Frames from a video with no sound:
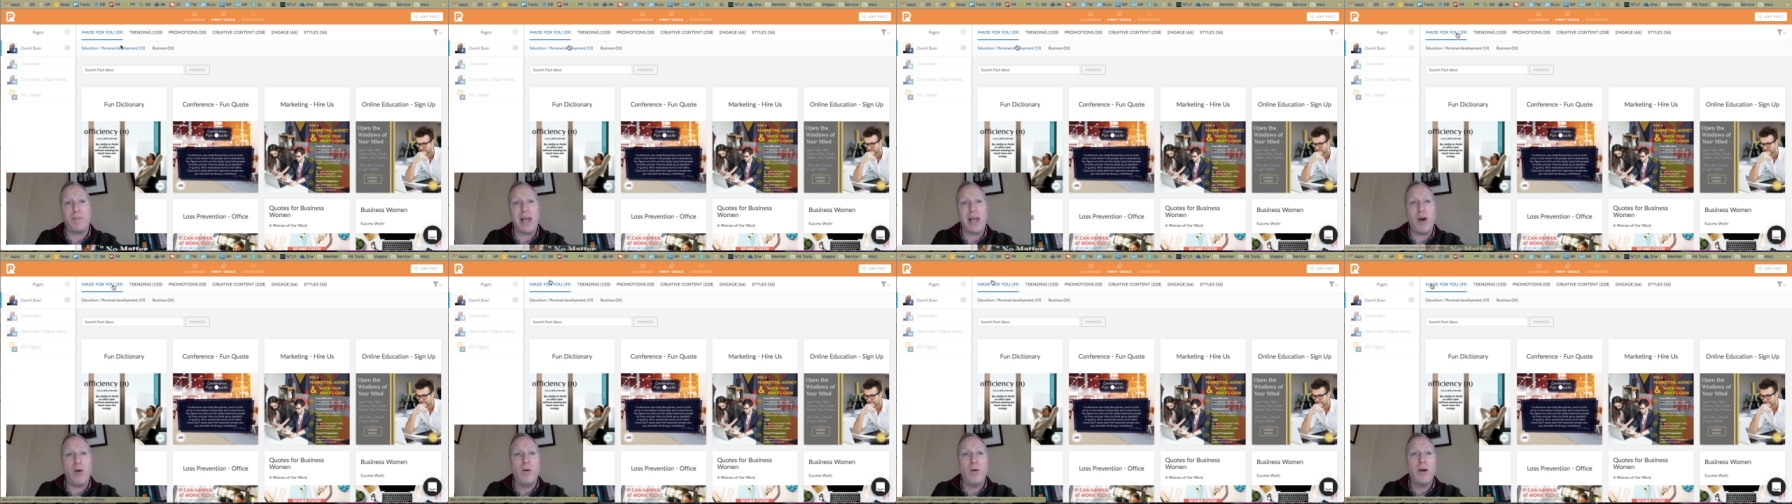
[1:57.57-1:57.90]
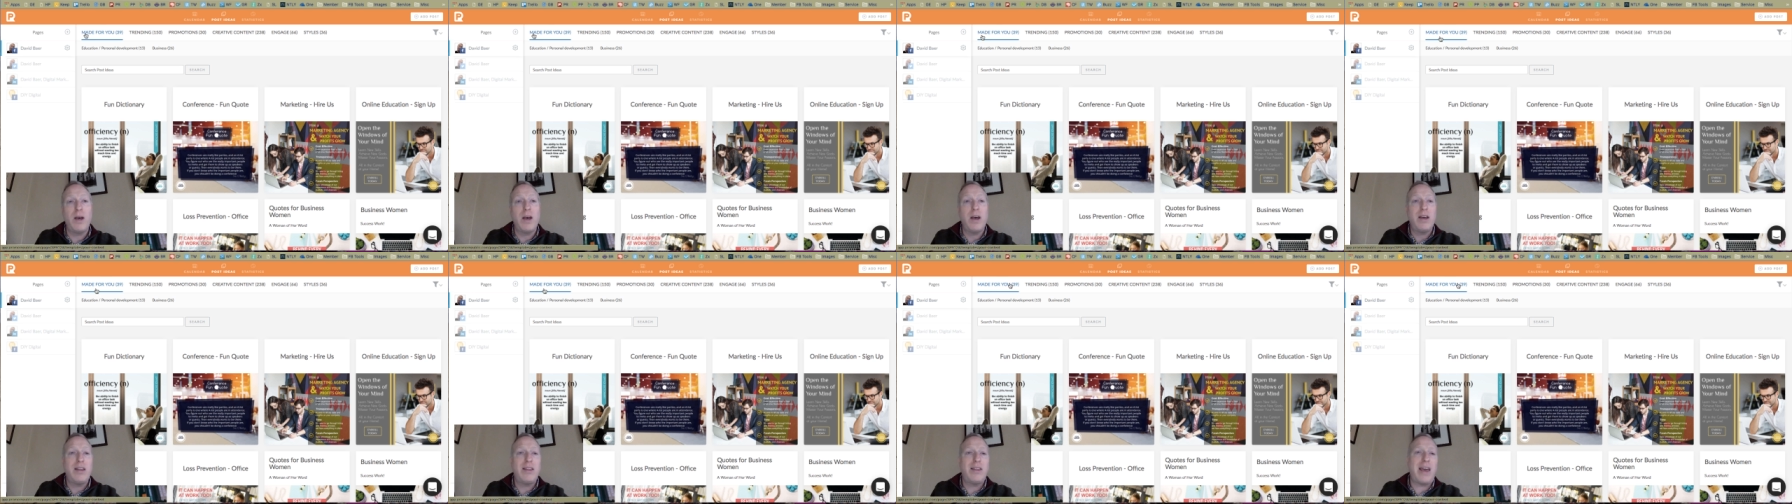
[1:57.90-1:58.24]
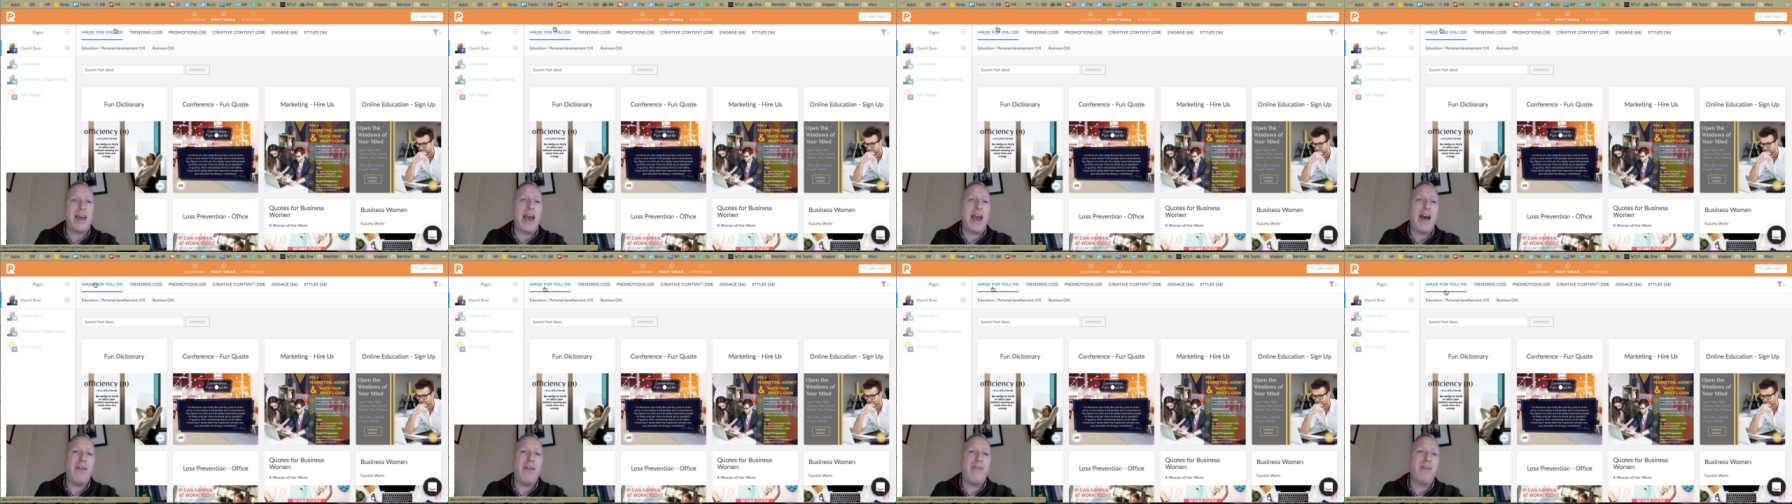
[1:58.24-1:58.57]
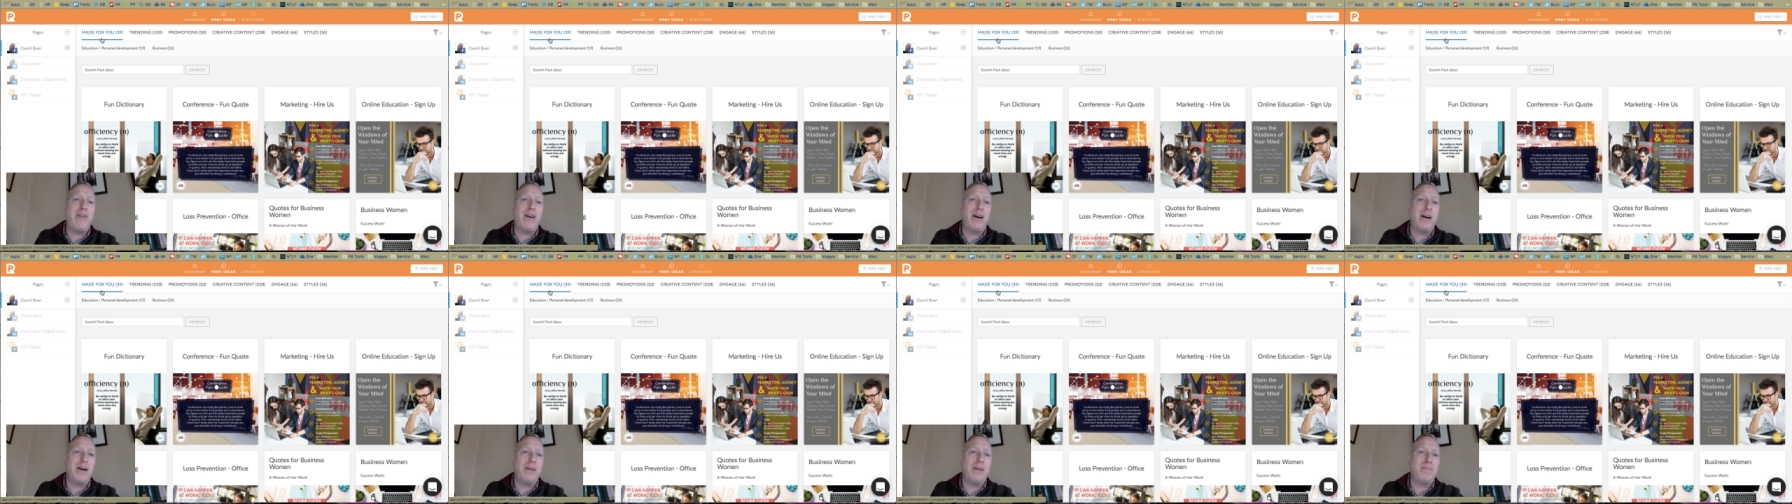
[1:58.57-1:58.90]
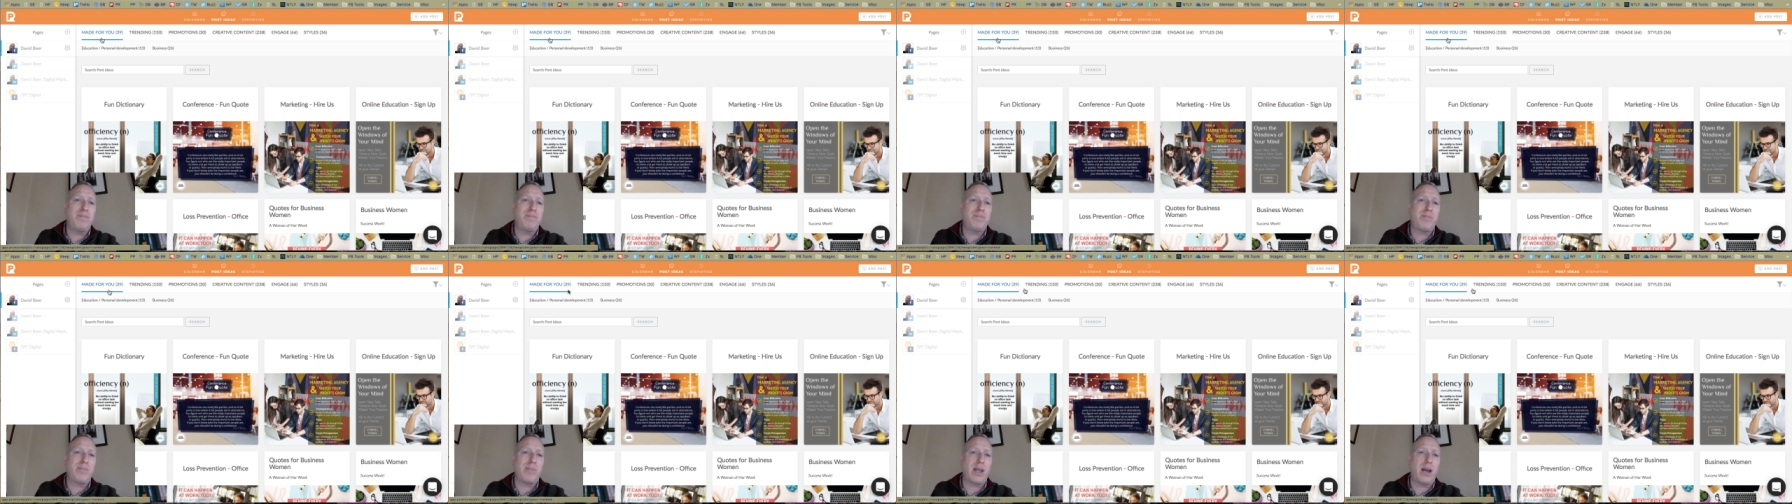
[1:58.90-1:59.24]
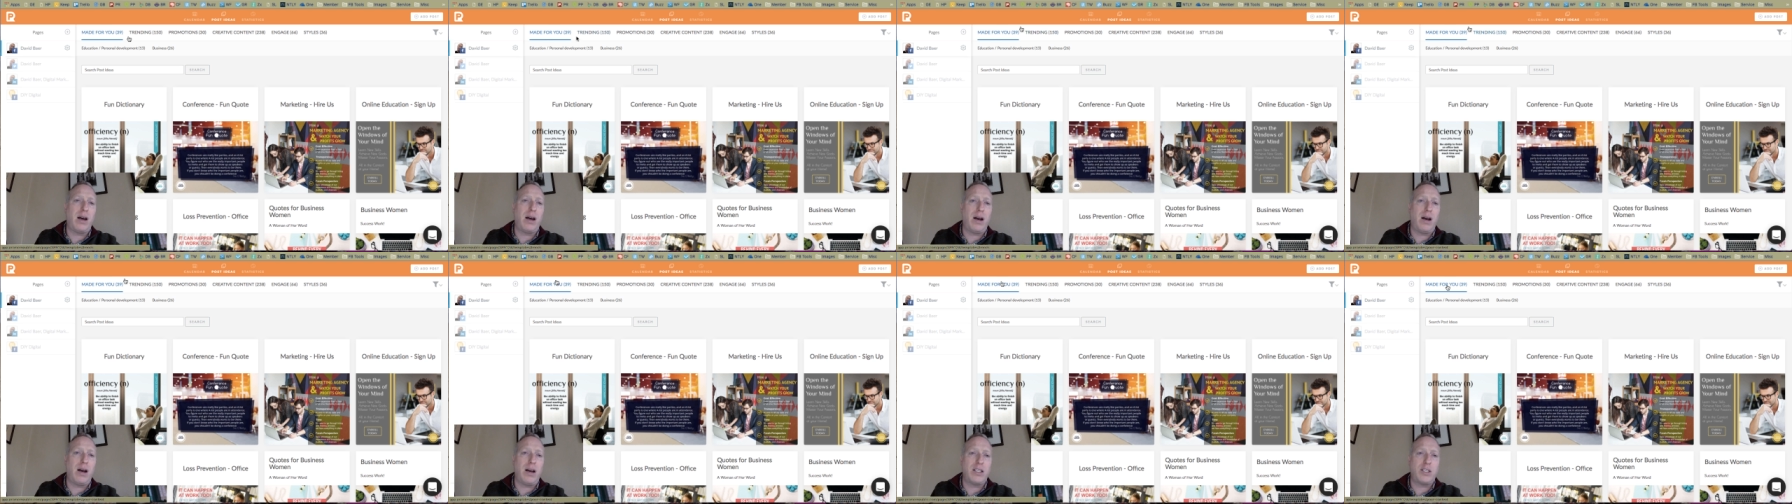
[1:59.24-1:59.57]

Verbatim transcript: Now, they have um, uh,